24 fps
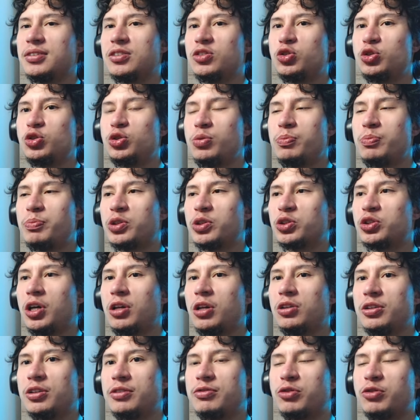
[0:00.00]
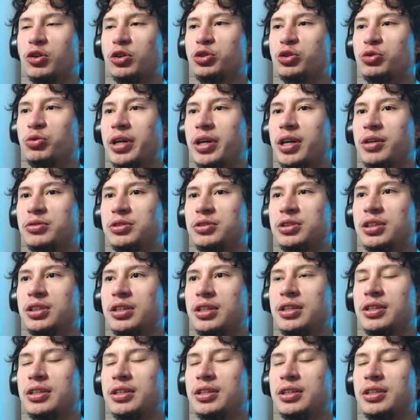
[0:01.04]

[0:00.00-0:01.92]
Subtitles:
super solid first round.